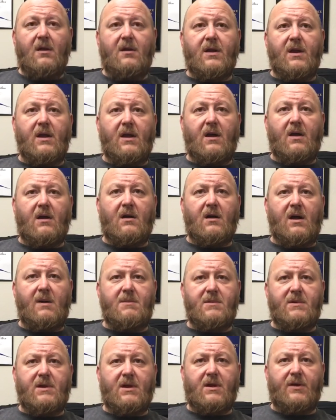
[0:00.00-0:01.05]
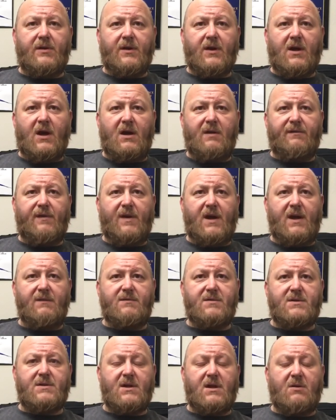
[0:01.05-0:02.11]
The
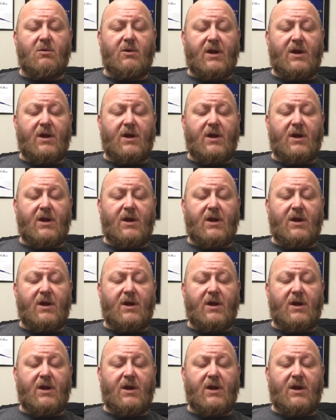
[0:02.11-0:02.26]
GA5s